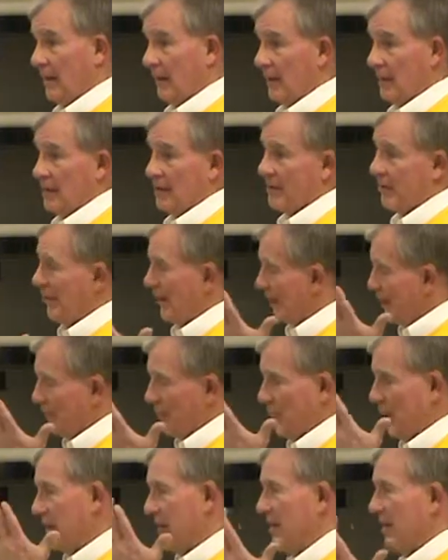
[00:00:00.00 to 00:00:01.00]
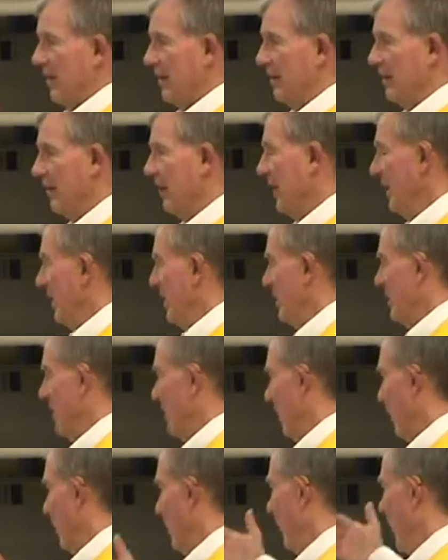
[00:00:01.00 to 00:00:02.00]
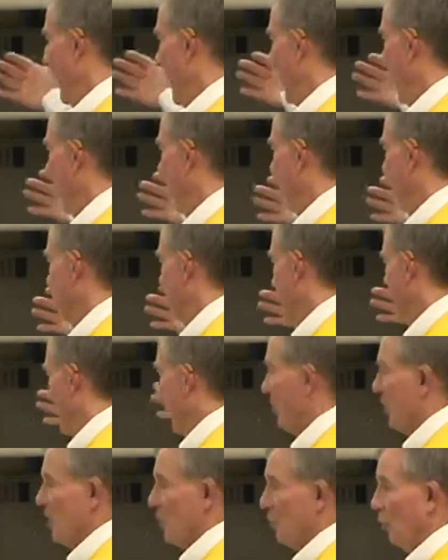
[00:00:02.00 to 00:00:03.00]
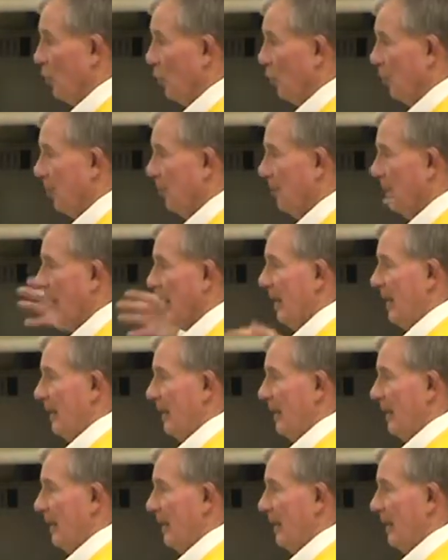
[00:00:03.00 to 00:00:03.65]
let's just pretend some school